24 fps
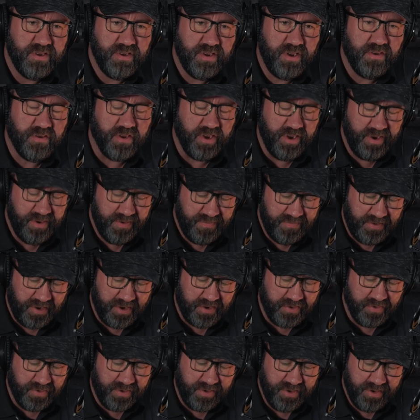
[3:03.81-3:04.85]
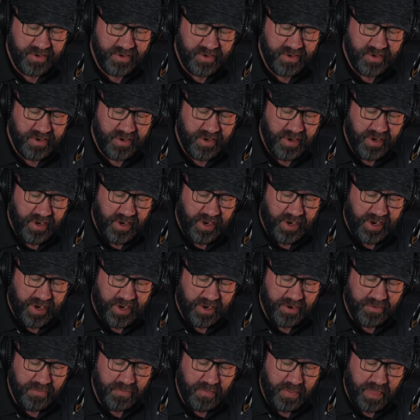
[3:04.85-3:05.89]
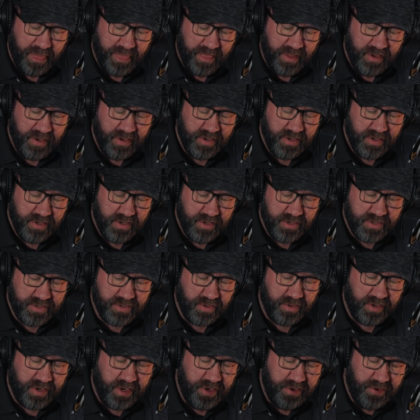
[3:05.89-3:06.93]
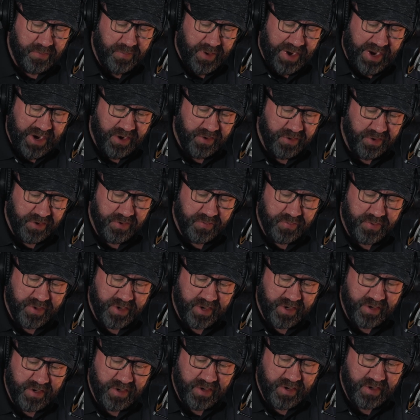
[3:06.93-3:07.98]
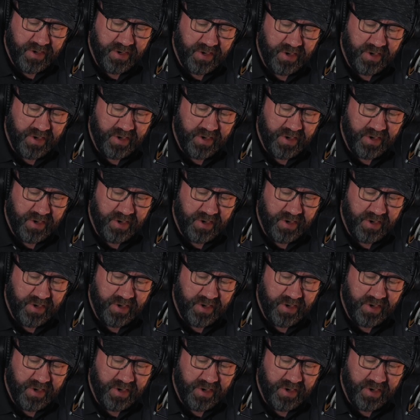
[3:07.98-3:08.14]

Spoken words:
Okay. Very cool. Um, so looking at your bio a little bit,